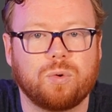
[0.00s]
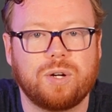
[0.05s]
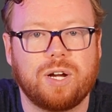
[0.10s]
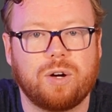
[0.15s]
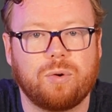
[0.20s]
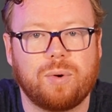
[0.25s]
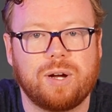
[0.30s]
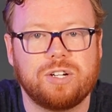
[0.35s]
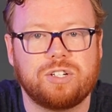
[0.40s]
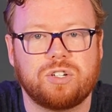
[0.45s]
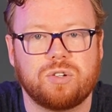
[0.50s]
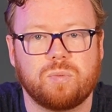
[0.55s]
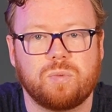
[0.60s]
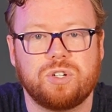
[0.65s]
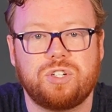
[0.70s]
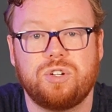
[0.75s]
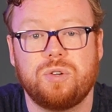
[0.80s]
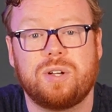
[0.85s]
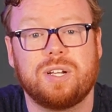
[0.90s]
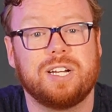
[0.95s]
narration,
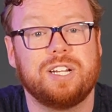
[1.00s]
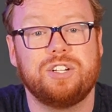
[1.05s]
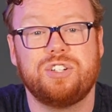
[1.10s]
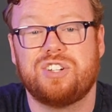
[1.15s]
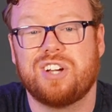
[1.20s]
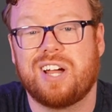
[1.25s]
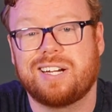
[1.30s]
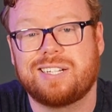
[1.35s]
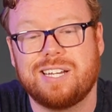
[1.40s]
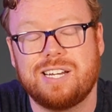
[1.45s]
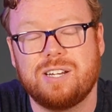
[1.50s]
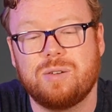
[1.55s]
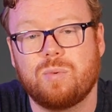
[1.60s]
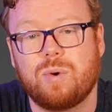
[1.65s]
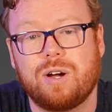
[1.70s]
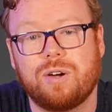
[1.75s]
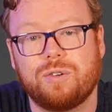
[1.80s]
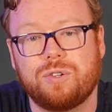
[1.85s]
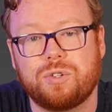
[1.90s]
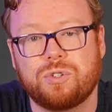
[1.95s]
which you can inject
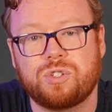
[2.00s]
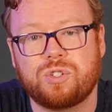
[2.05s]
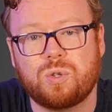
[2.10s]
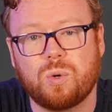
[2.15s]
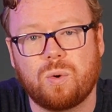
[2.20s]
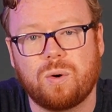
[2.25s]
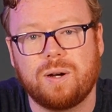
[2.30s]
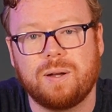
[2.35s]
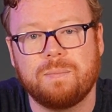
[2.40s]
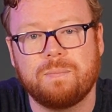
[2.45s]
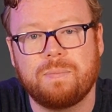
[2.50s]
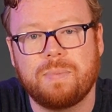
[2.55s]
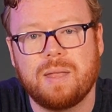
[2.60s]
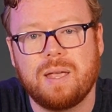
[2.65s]
anywhere in your story.